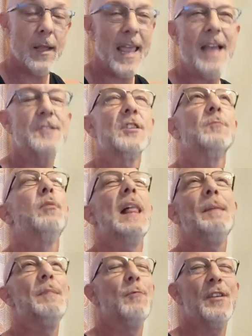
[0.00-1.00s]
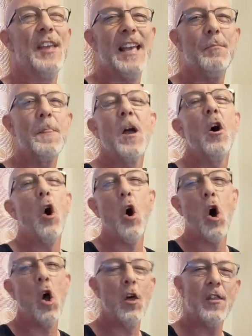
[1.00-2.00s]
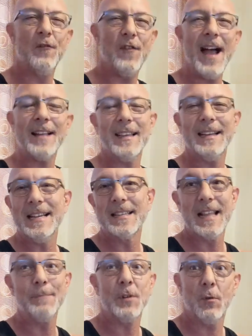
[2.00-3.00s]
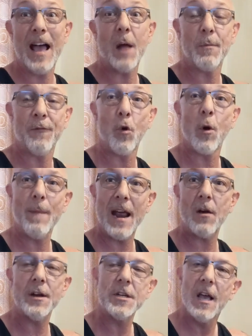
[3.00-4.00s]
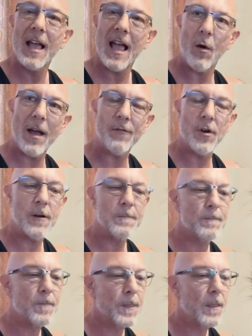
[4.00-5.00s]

can't just blame it with him all on the fact that he slept around before marriage. However,